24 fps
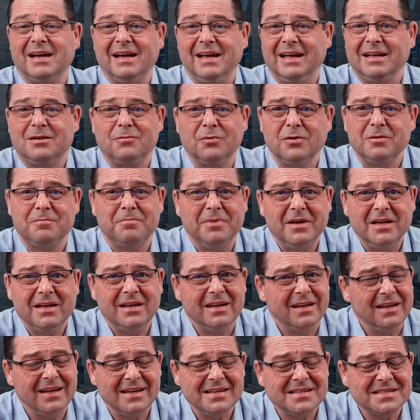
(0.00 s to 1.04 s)
it would be
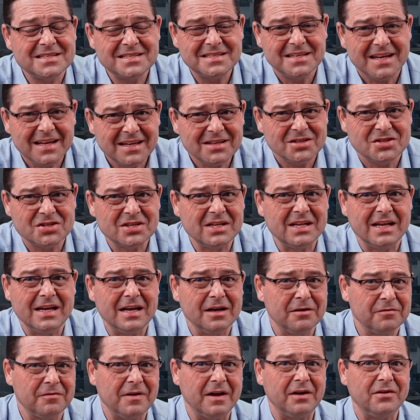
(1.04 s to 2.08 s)
essentially
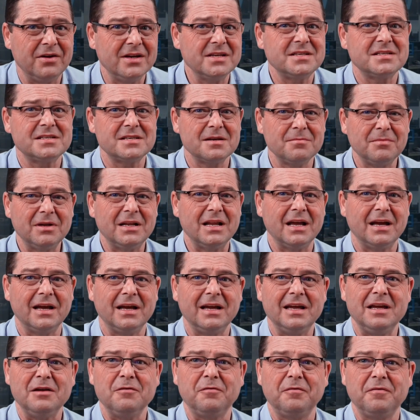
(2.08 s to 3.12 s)
a very similar
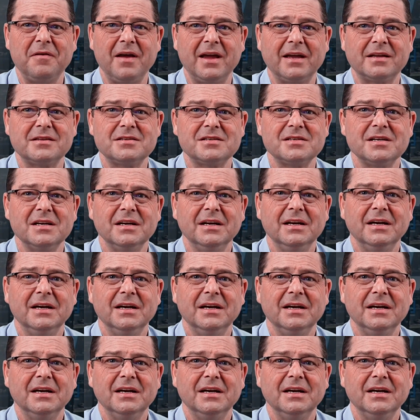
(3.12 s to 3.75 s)
effect